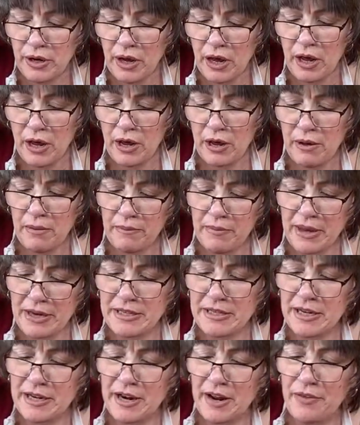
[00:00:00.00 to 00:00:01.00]

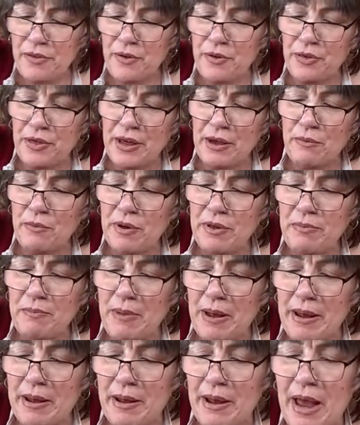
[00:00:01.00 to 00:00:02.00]
That's another thing with
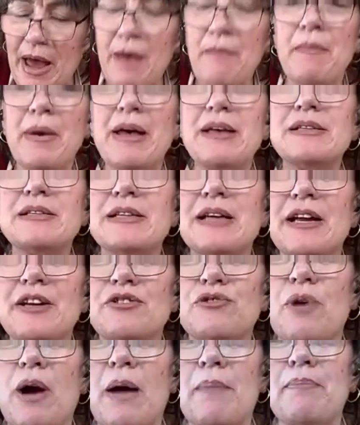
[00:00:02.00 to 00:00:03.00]
my MS. I
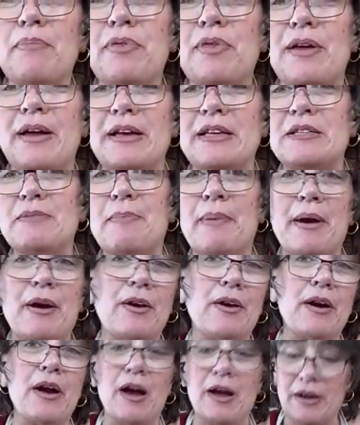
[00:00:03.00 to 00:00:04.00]
drop things
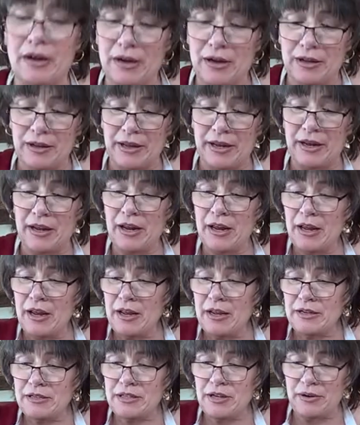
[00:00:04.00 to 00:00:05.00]
periodically.
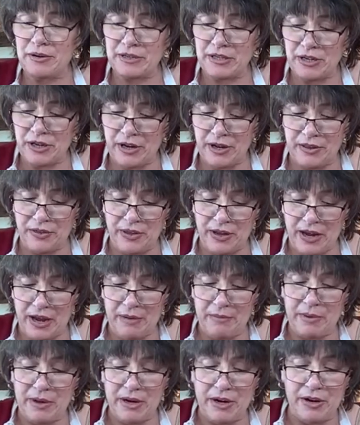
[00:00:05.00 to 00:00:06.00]
So it's a good thing
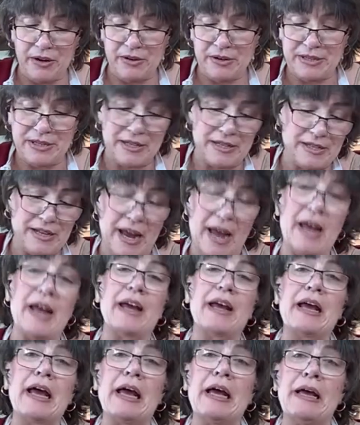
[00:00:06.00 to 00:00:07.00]
I'm going to use this
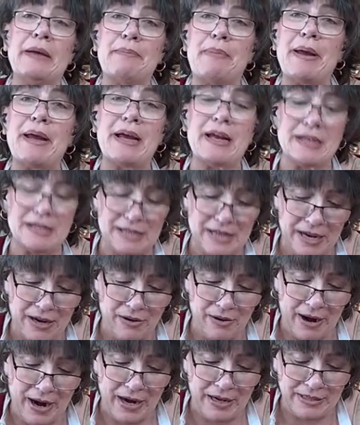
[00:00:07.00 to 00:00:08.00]
egg because I
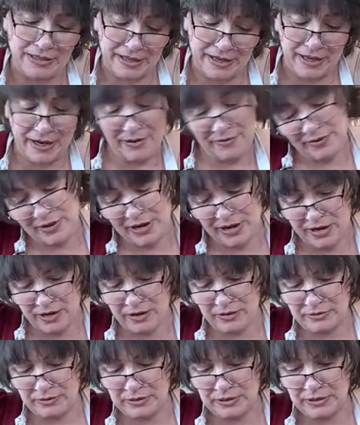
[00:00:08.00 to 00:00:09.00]
cracked it in there.